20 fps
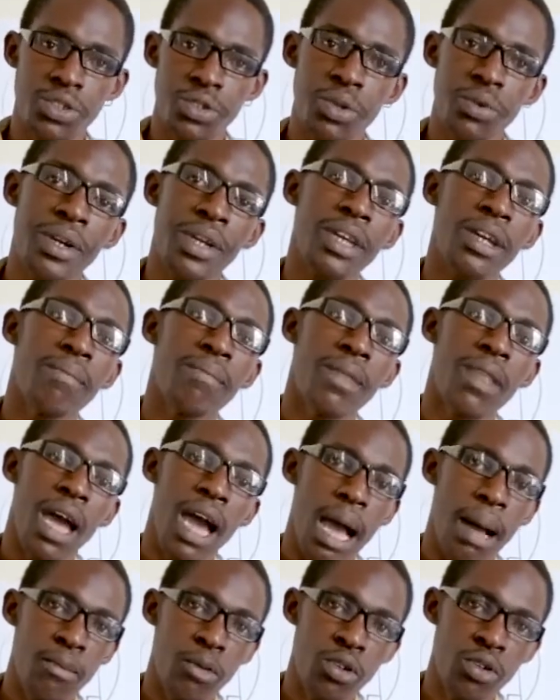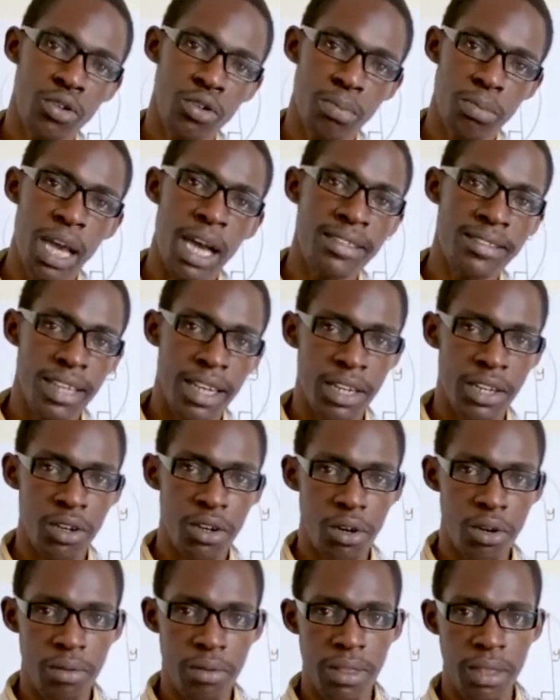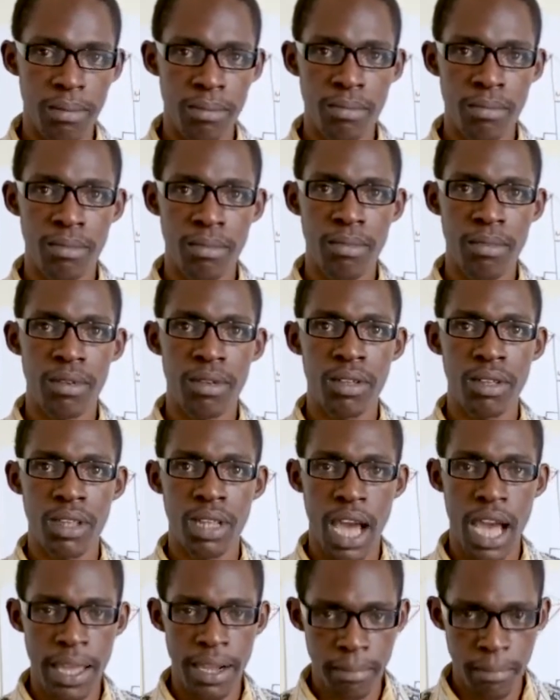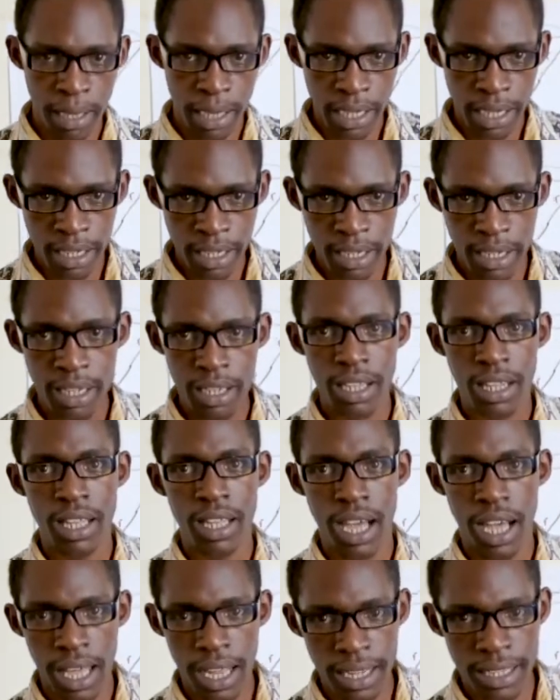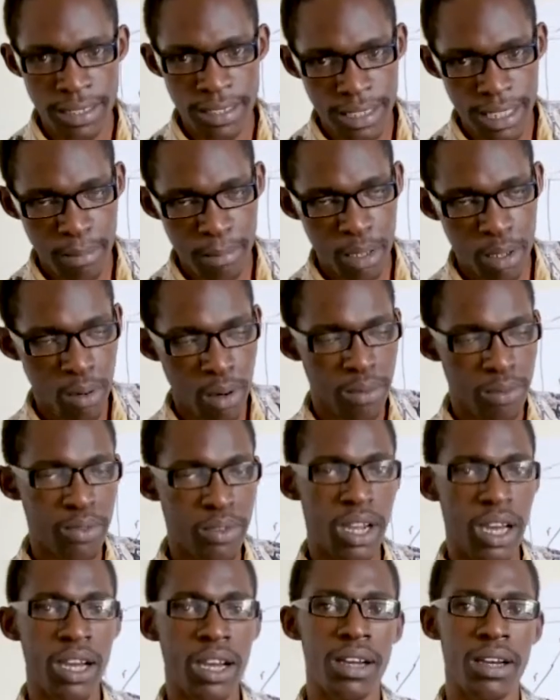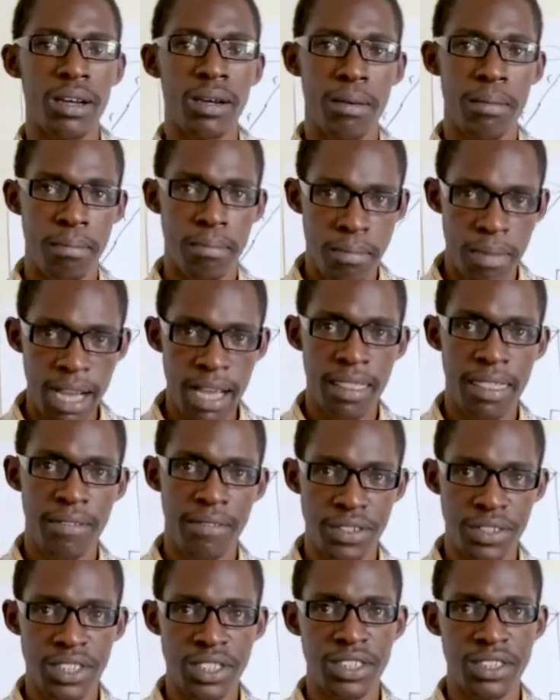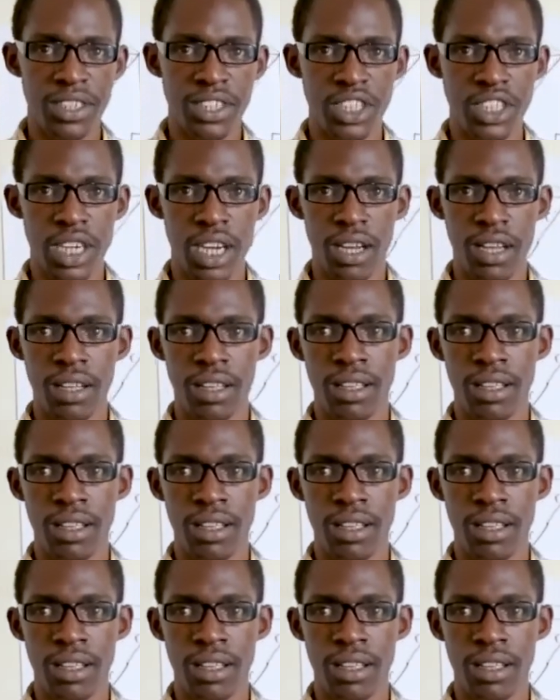Sorry, I'm going to be answering all of them. I remain Alan Samuel Wafula, math physics teacher.